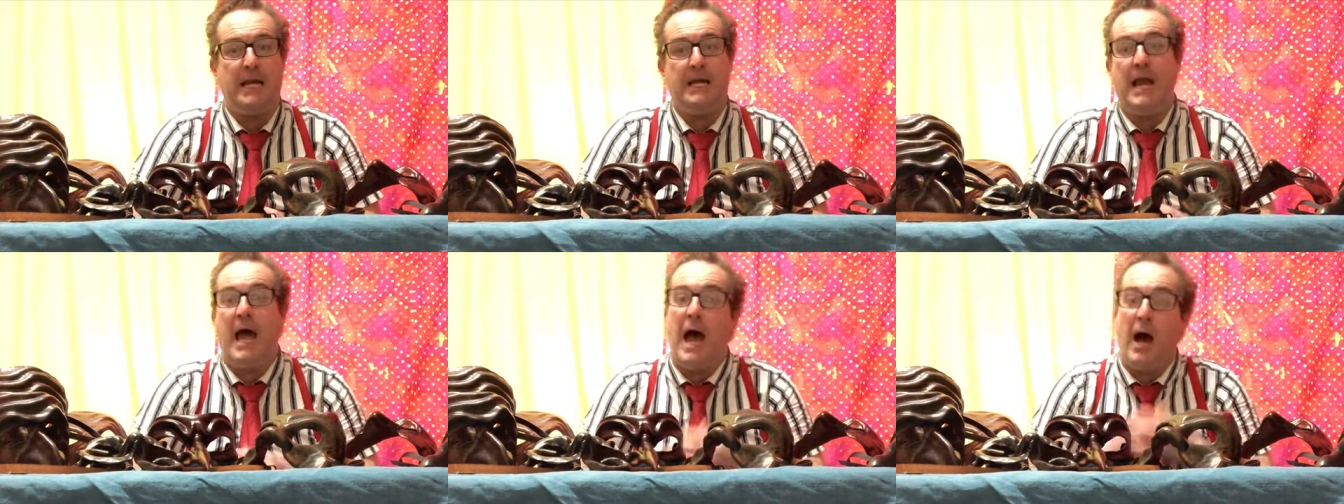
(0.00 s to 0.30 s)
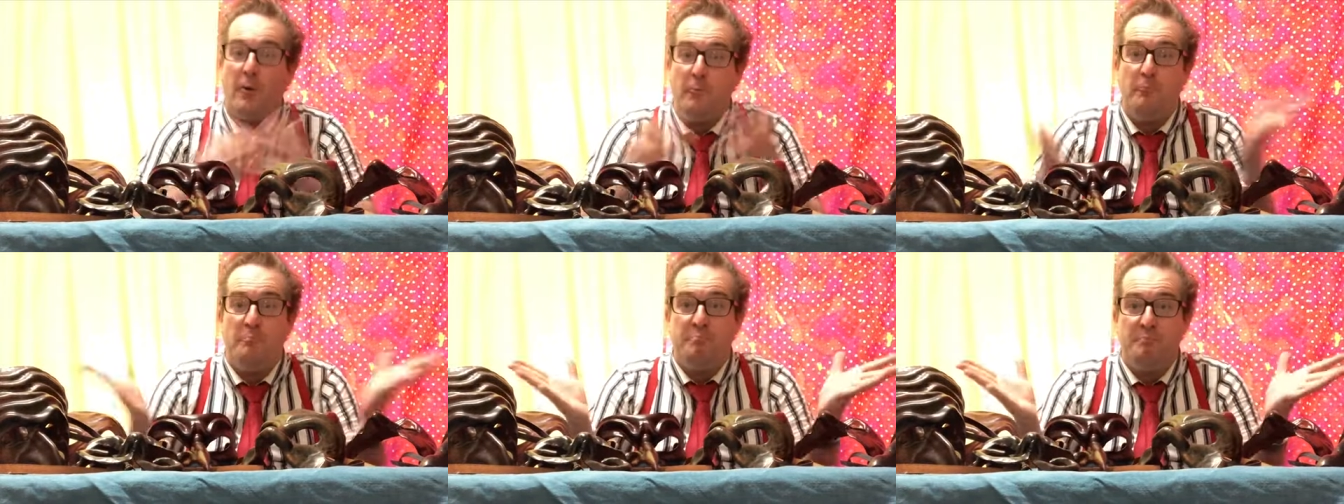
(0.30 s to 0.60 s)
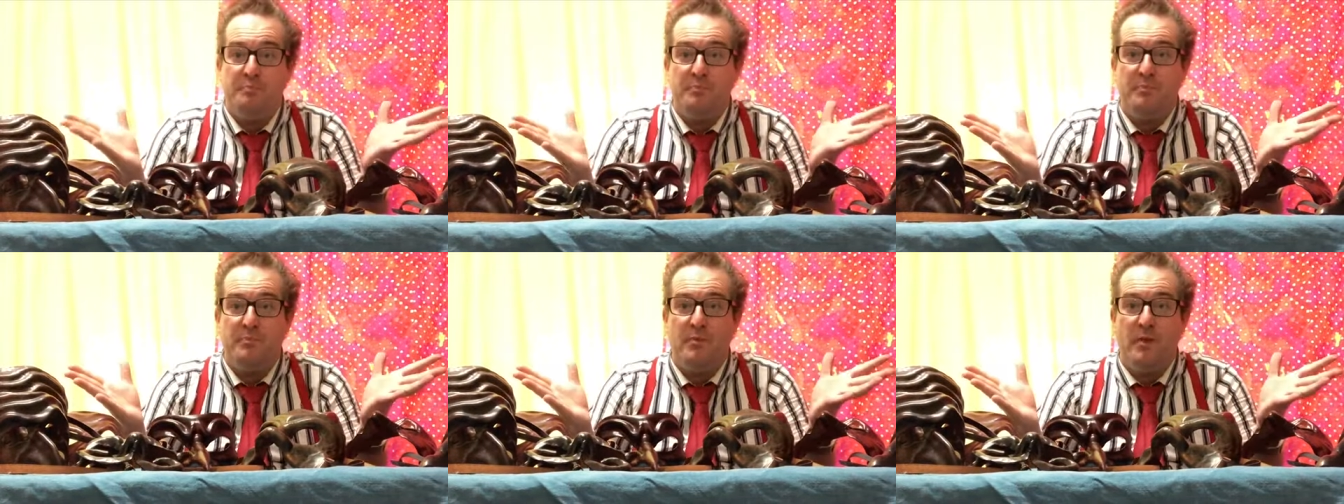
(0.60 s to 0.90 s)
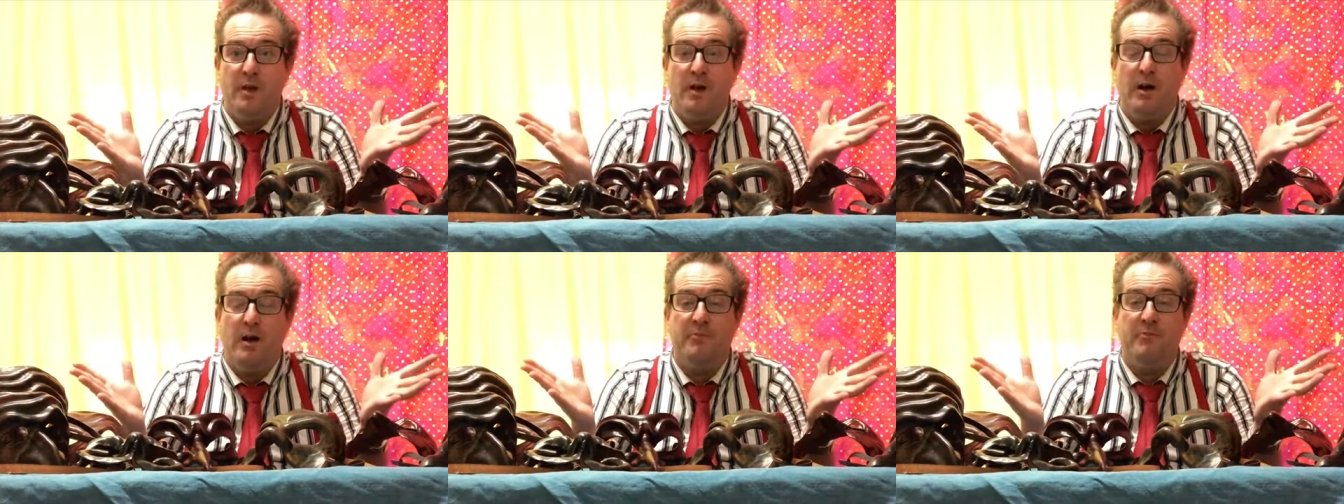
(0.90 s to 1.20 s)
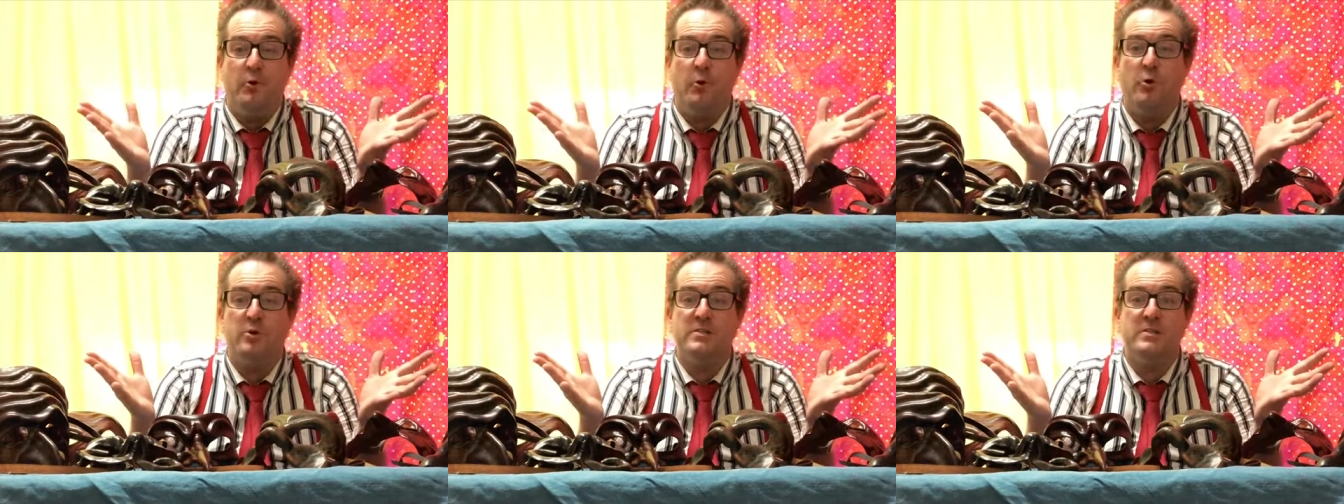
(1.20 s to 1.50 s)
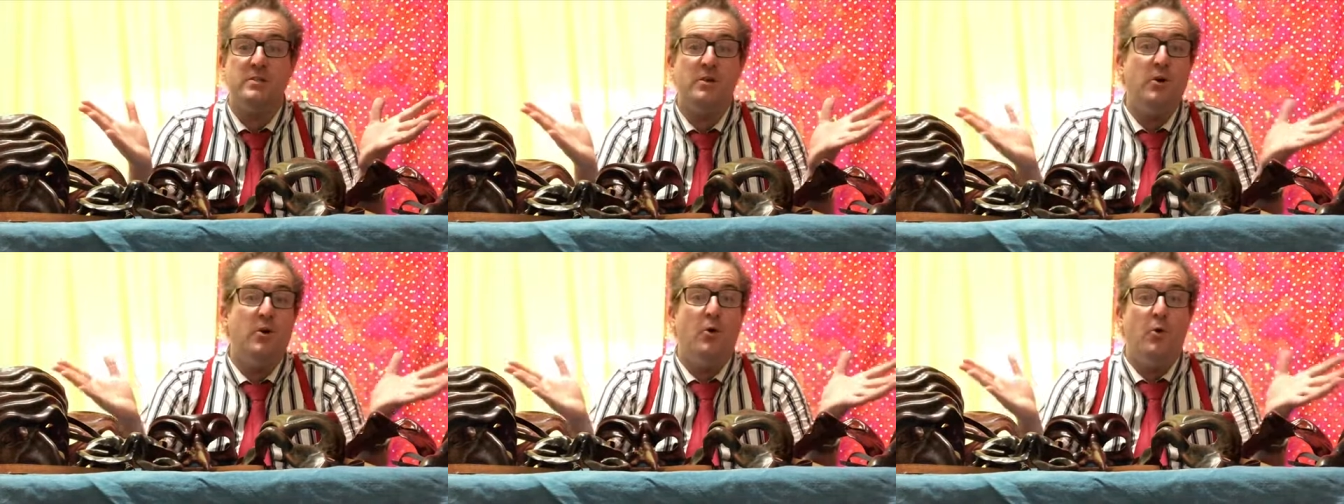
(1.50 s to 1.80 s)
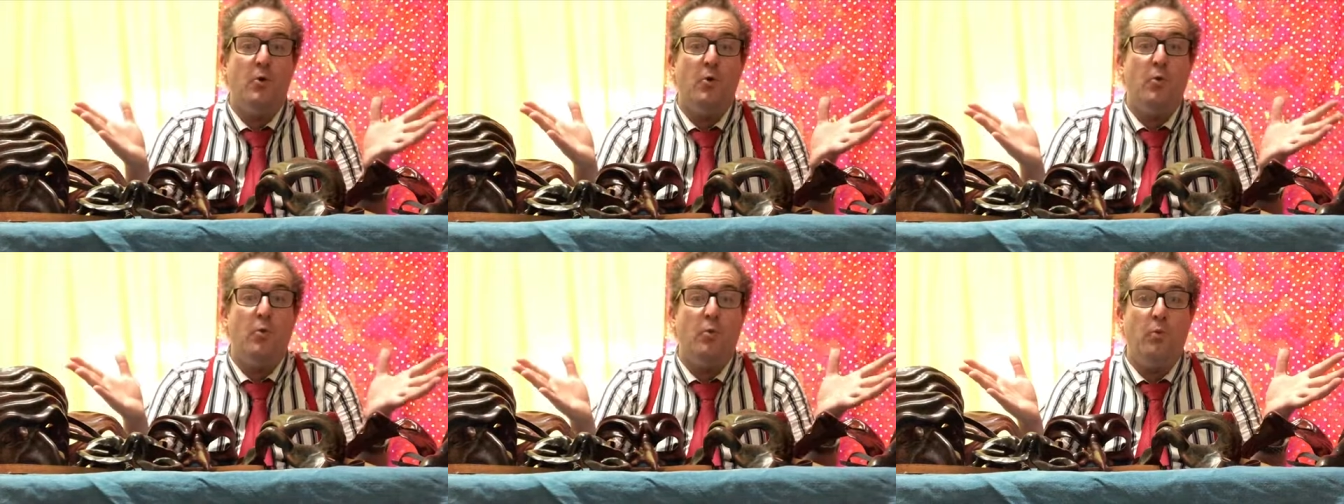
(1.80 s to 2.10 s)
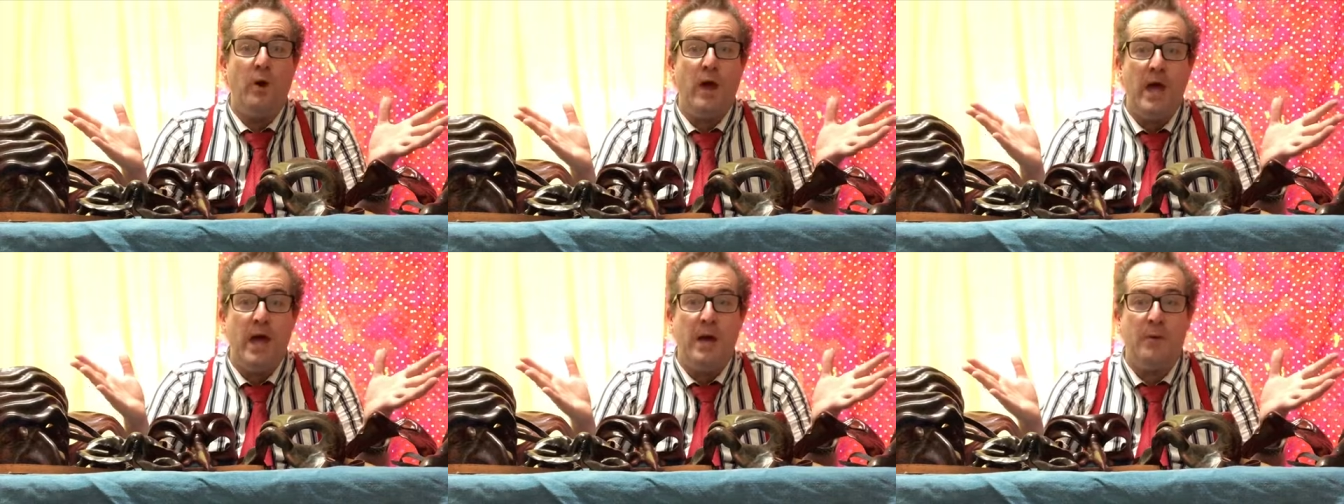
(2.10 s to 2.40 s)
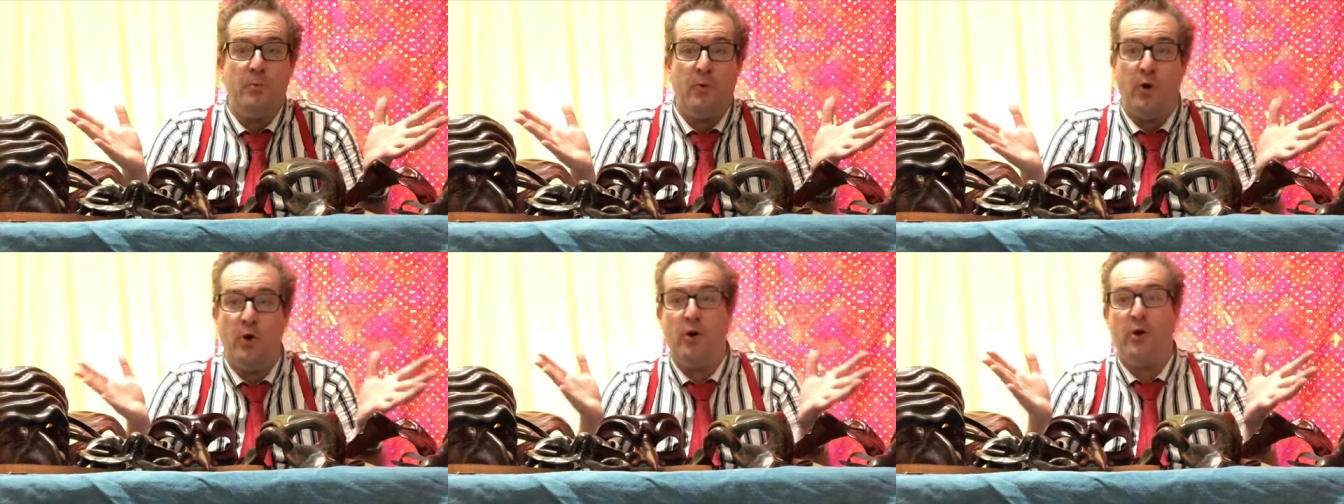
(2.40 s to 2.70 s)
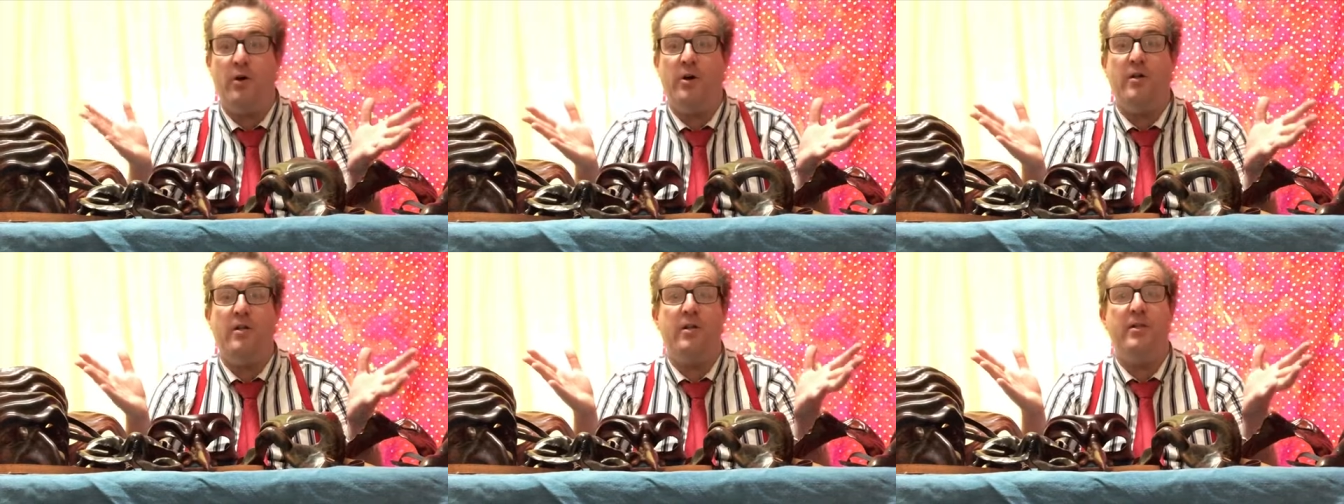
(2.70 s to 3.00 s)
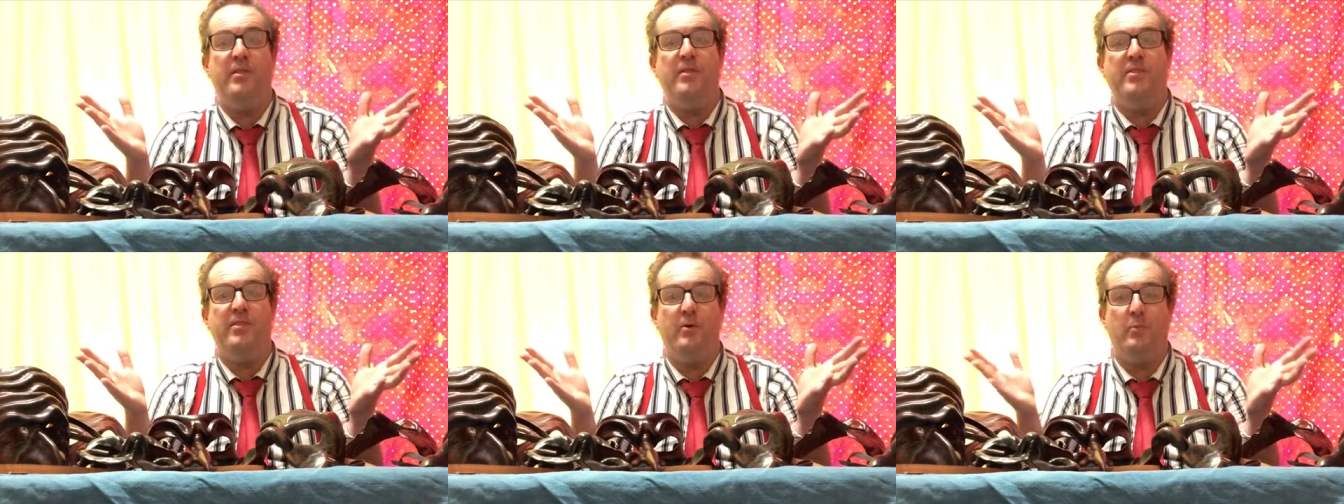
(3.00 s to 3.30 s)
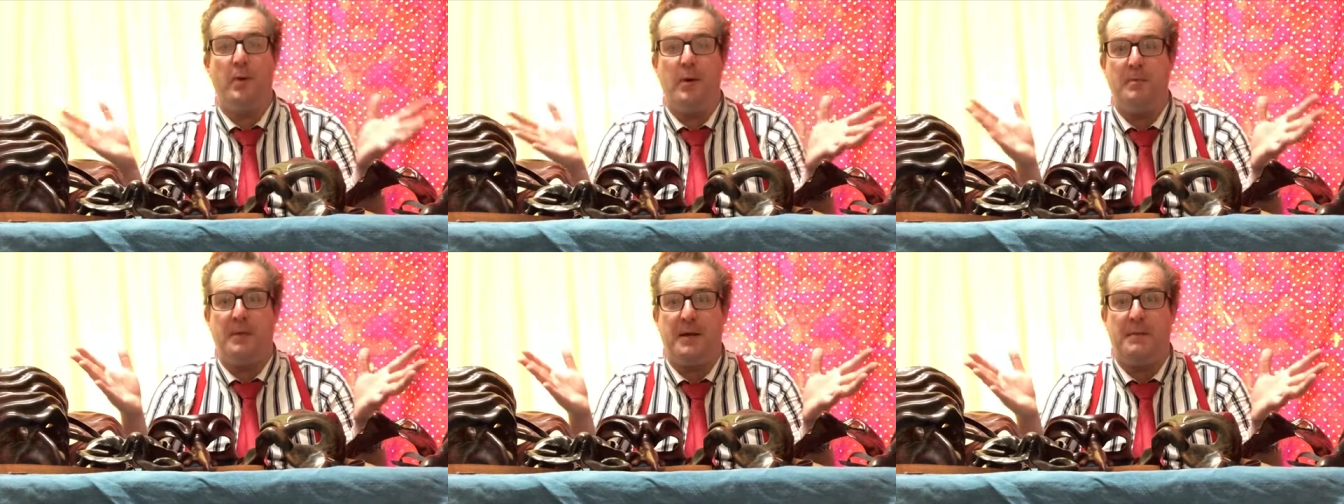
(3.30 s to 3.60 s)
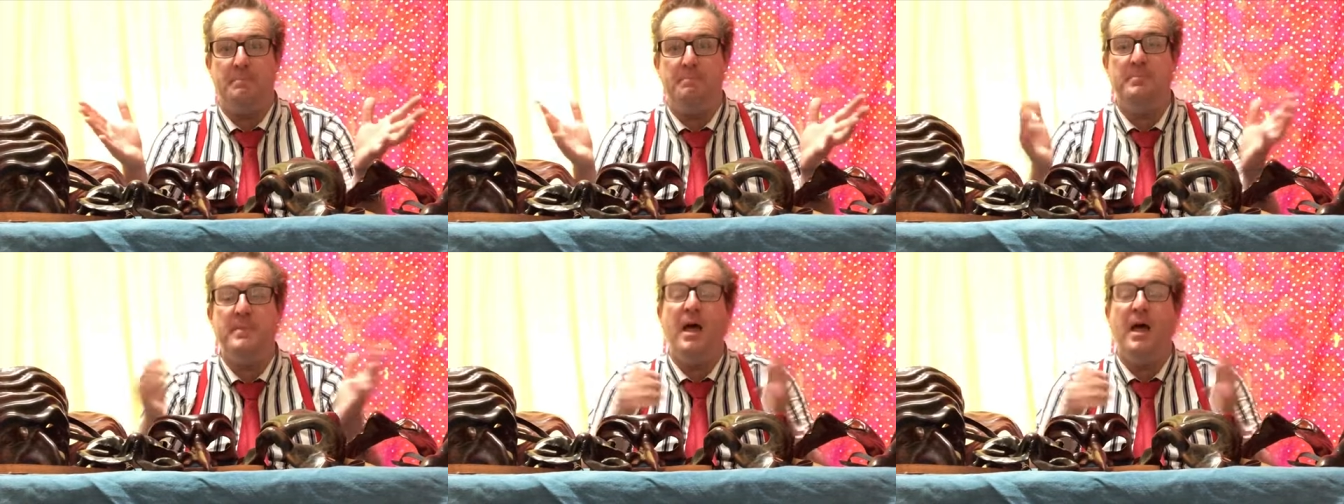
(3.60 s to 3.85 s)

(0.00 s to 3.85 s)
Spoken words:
Now, of course, where were the women?